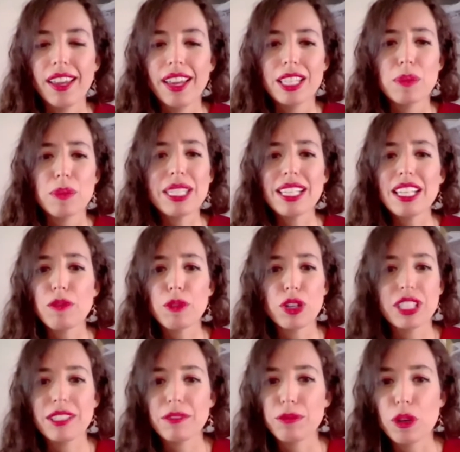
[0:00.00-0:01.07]
especially
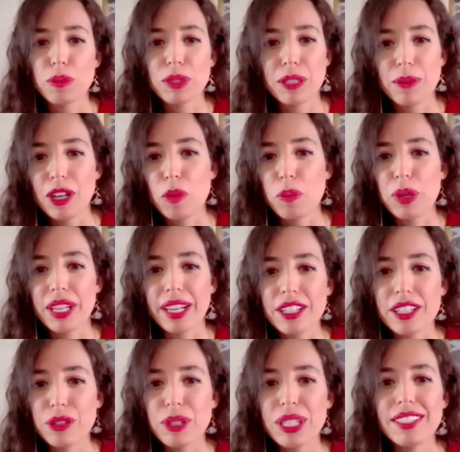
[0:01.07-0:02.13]
from developing
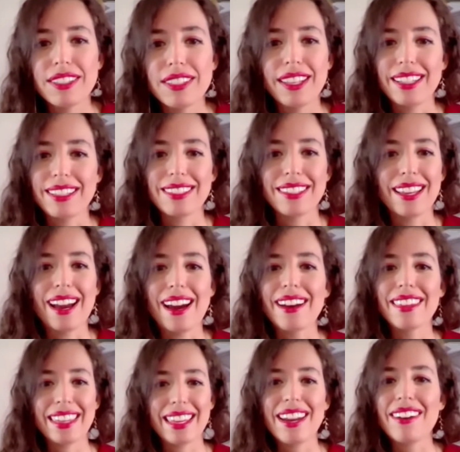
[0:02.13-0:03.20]
countries that are
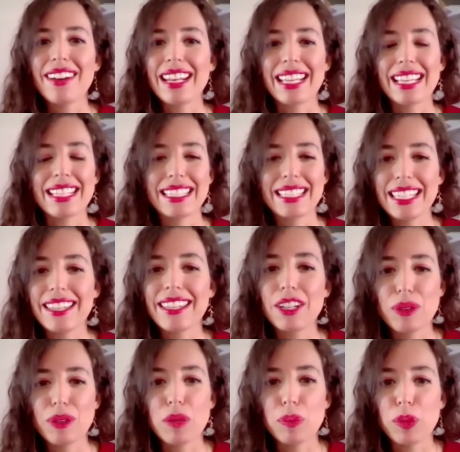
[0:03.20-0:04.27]
there and can see the
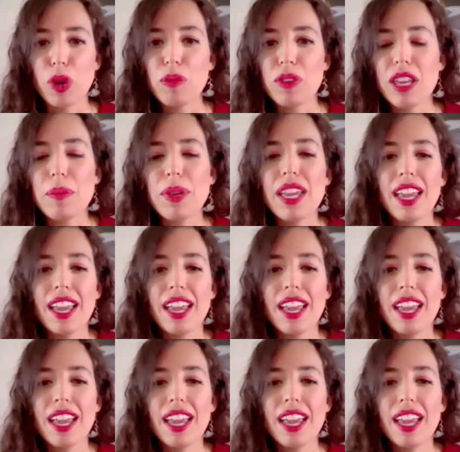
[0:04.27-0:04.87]
right problem,